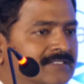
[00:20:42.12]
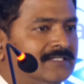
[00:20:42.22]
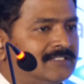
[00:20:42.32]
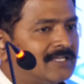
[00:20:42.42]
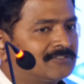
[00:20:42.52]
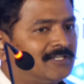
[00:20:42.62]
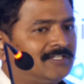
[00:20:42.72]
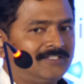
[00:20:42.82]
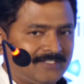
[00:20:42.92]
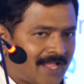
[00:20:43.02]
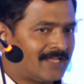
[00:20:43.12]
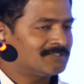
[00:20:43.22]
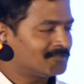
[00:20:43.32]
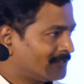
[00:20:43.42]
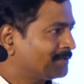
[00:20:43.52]
It is actually, as
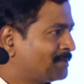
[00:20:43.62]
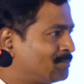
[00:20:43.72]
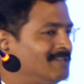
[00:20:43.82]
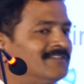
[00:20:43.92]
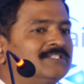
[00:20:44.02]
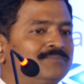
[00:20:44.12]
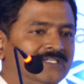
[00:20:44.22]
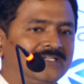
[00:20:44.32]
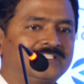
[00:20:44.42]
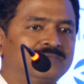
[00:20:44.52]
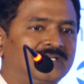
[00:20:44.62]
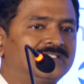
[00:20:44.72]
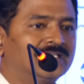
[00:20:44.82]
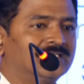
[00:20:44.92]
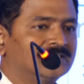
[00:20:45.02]
the previous speakers
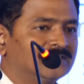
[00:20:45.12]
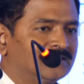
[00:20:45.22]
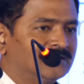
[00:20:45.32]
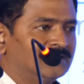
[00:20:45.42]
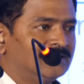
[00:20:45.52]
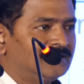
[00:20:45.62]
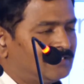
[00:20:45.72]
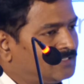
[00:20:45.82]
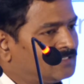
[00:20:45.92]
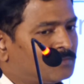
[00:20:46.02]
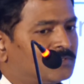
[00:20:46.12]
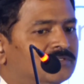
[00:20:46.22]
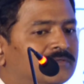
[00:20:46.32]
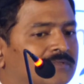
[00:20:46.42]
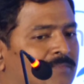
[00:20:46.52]
mentioned, it is
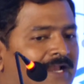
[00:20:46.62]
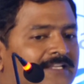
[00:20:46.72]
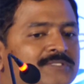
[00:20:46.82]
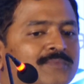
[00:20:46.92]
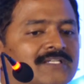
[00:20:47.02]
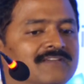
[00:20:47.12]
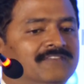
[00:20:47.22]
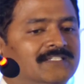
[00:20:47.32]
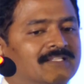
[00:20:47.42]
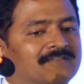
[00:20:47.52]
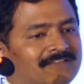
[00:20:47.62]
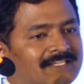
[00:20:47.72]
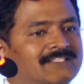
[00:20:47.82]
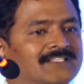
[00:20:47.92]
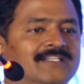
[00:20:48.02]
about the management of
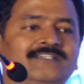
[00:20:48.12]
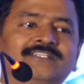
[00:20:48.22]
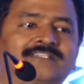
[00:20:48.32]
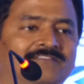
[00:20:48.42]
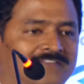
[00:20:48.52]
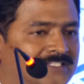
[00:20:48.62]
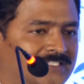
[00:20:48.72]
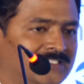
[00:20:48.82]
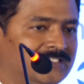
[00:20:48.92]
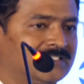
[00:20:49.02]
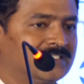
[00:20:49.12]
interfaces and interfaces.